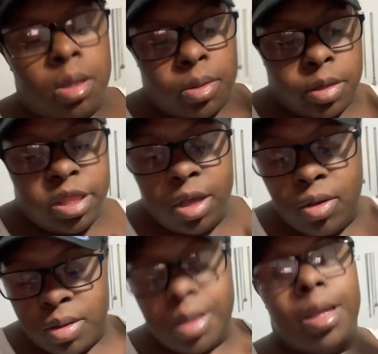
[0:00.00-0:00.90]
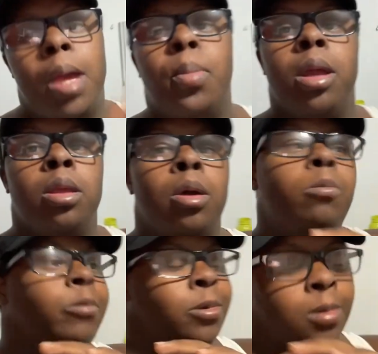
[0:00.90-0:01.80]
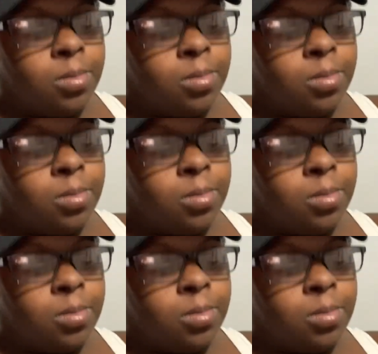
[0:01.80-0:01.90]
But so everybody know. Do